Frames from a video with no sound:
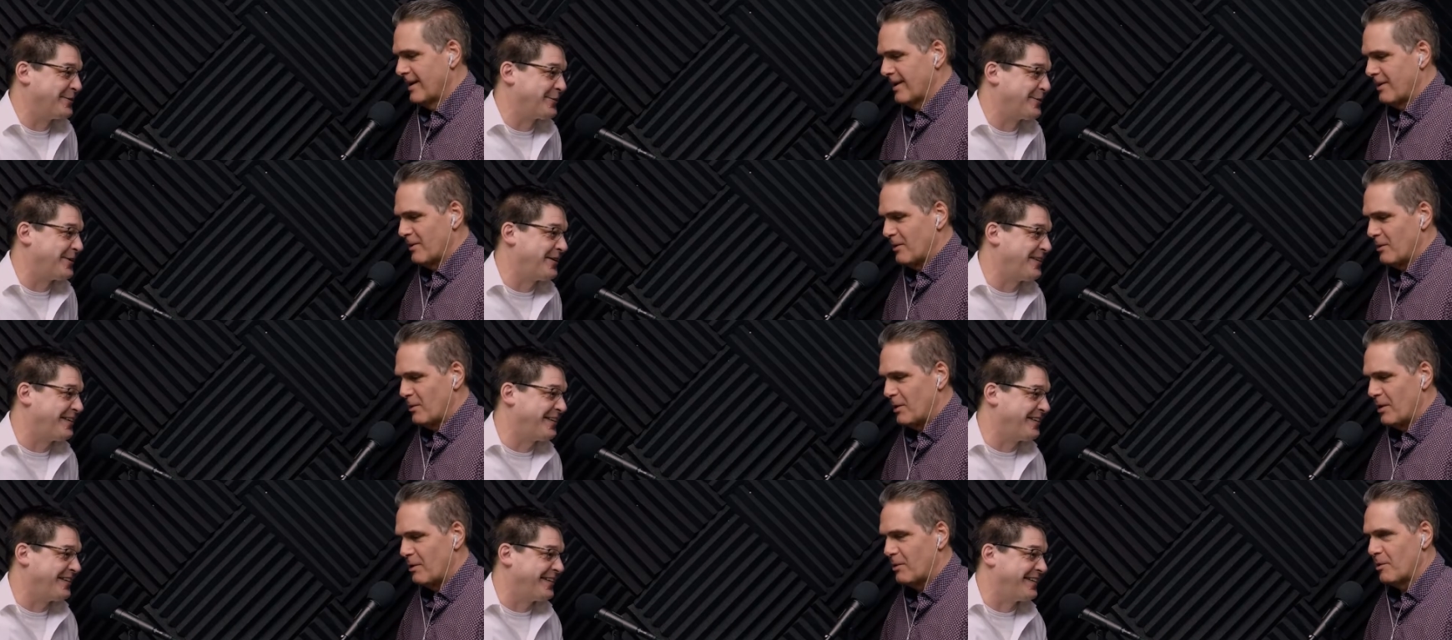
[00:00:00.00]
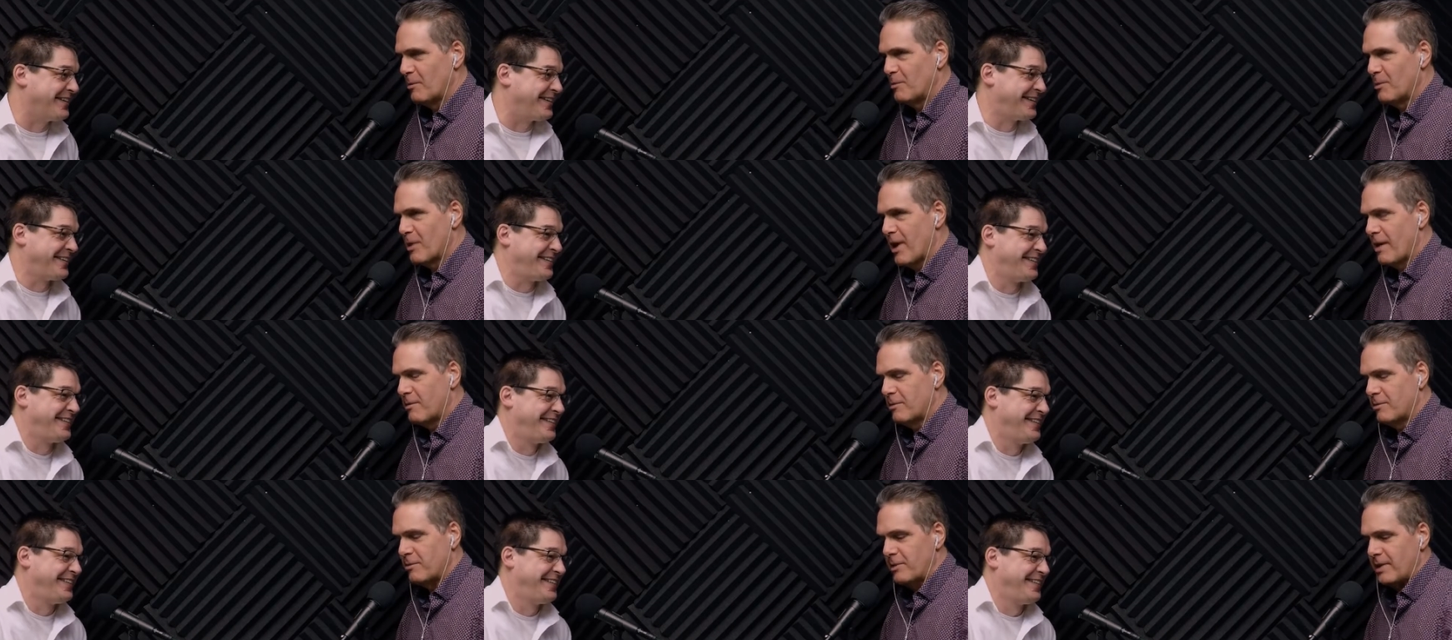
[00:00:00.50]
Speaker 1: we are. We will
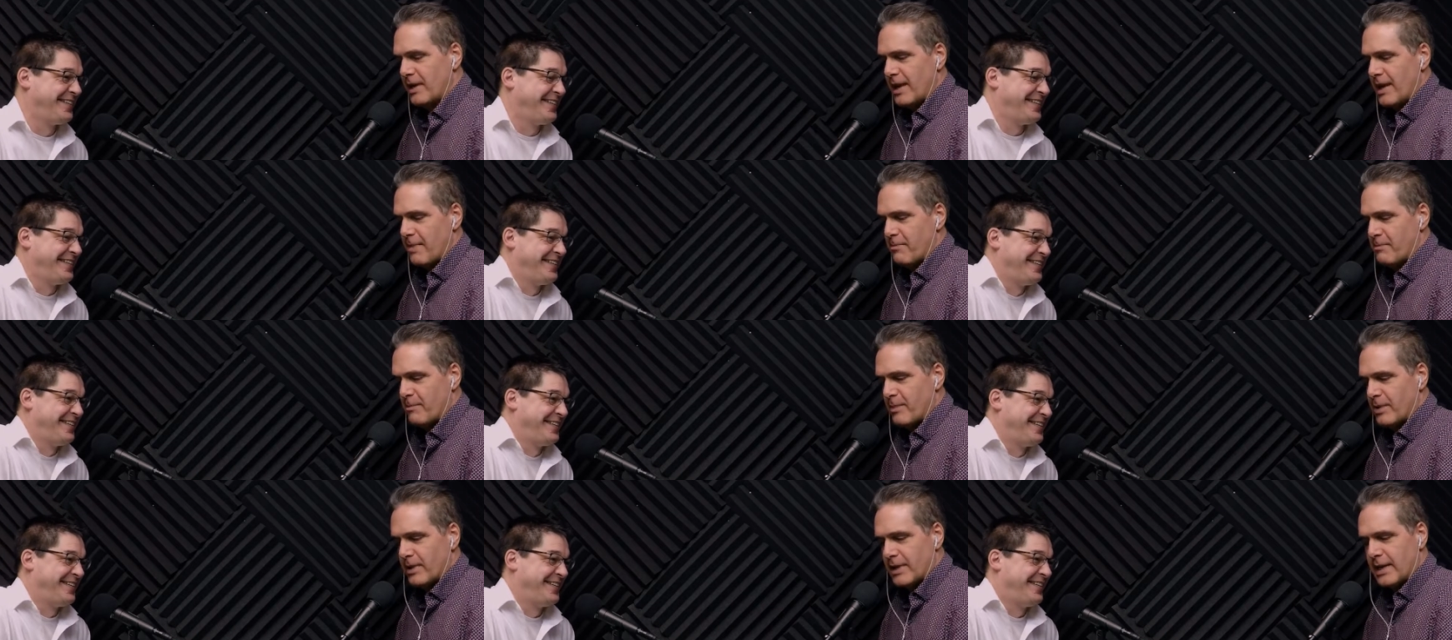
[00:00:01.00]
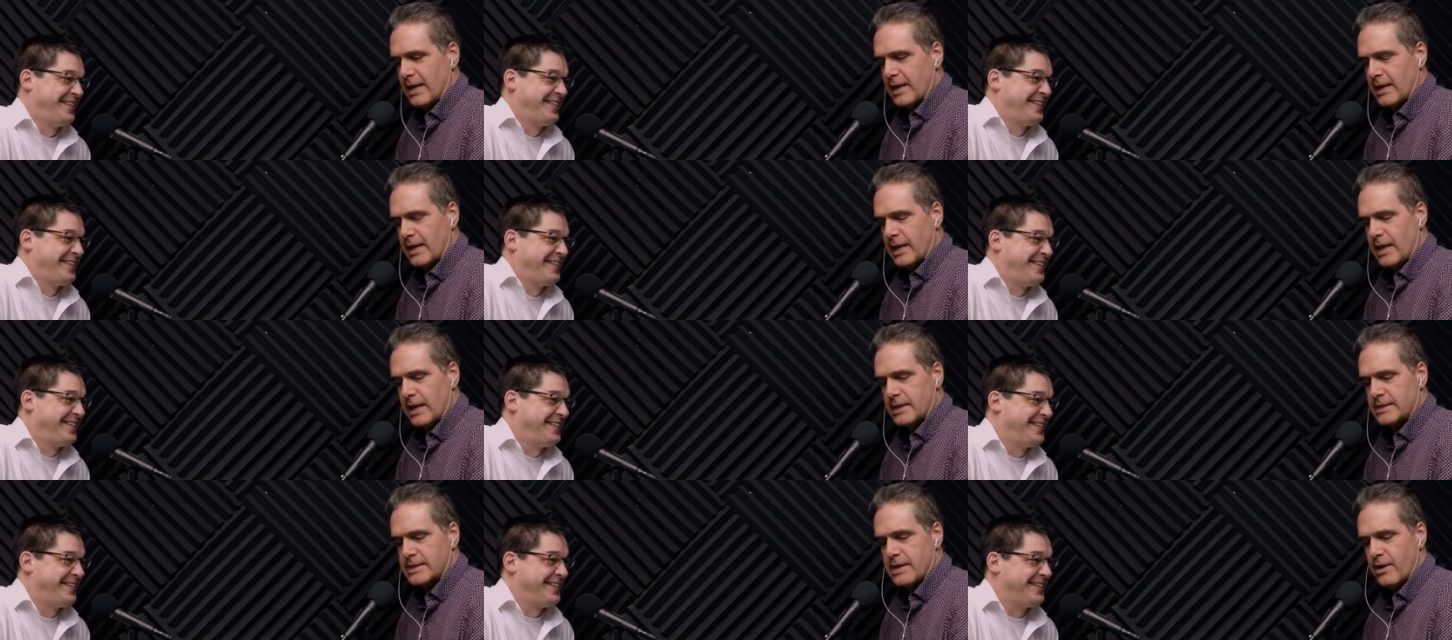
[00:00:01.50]
probably get get
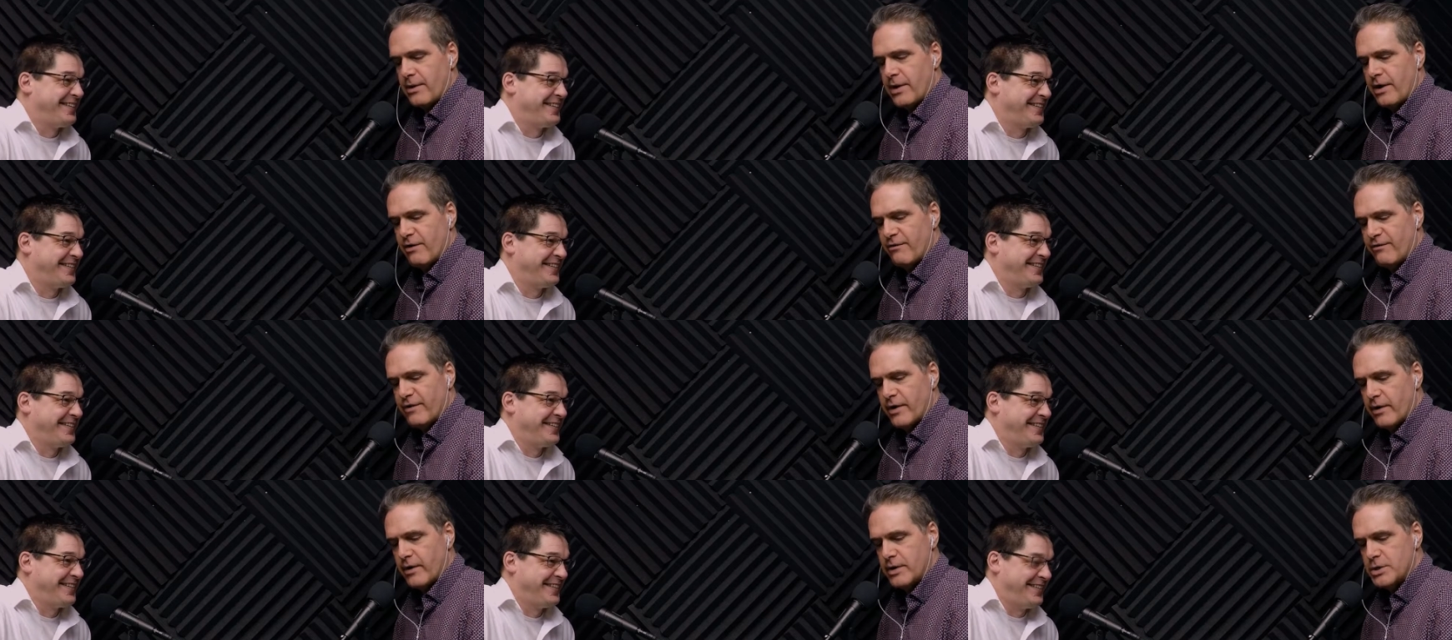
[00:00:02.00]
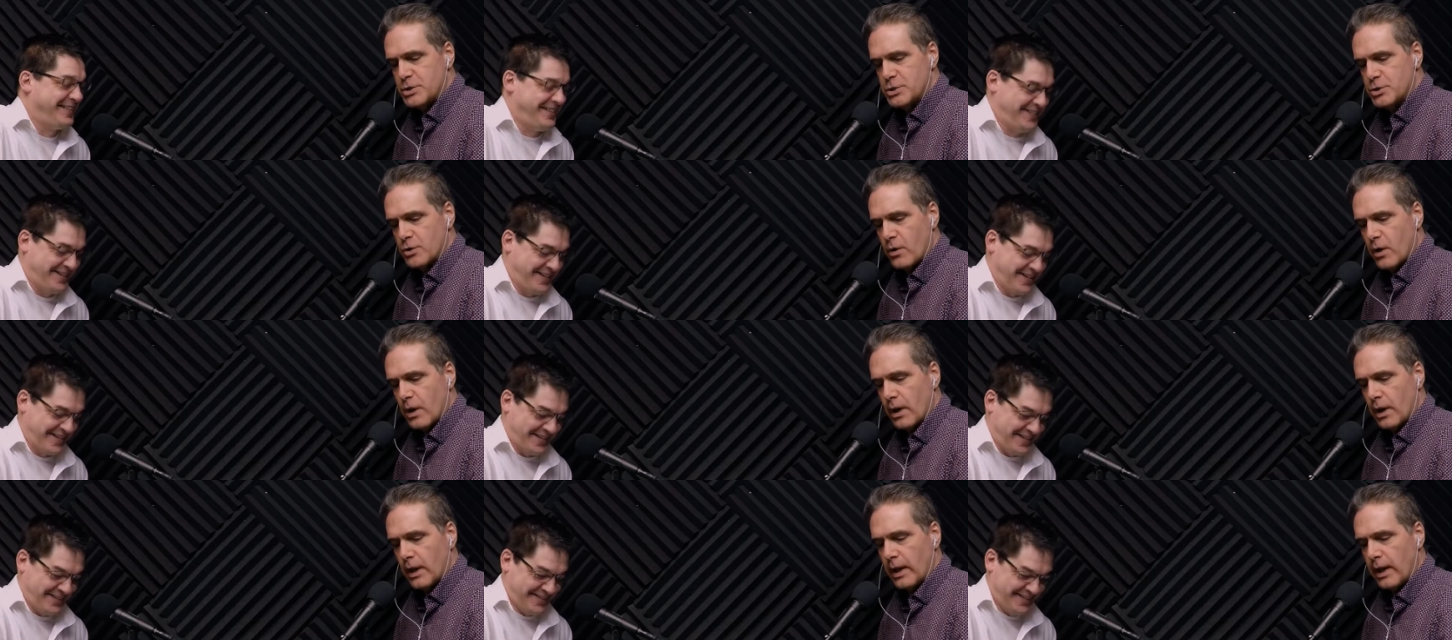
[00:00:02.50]
kicked out here very
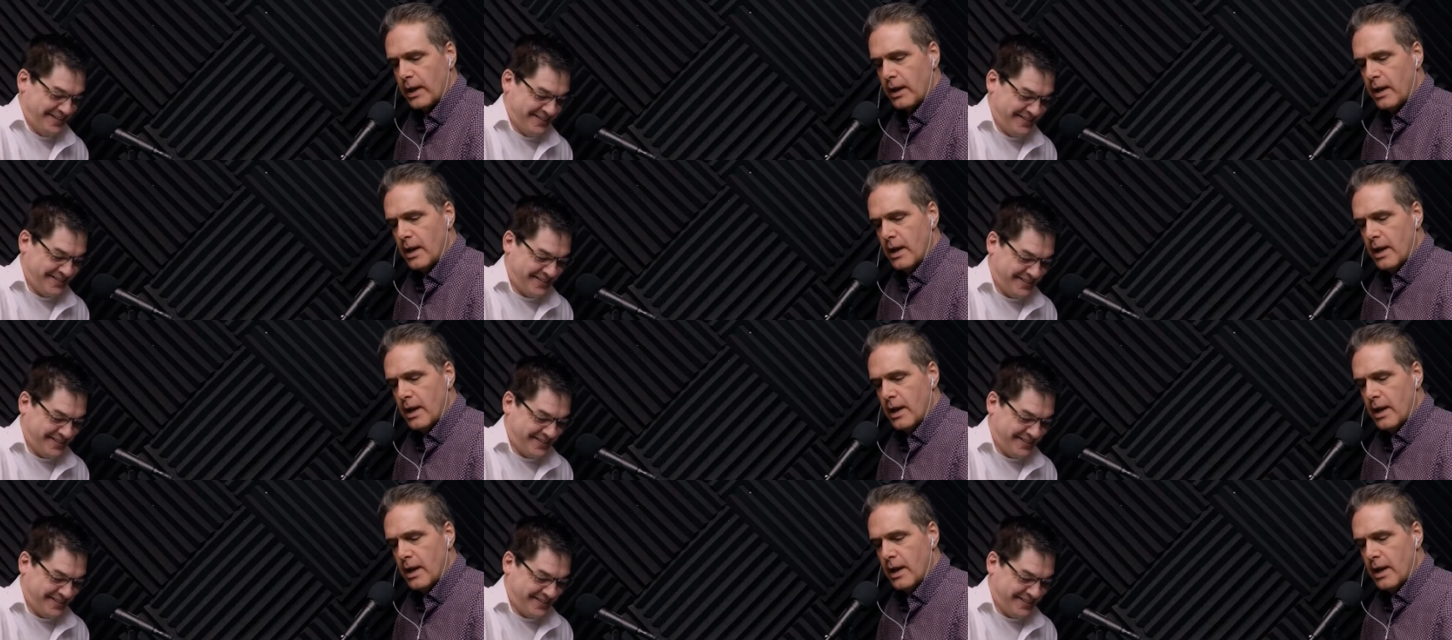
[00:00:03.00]
shortly.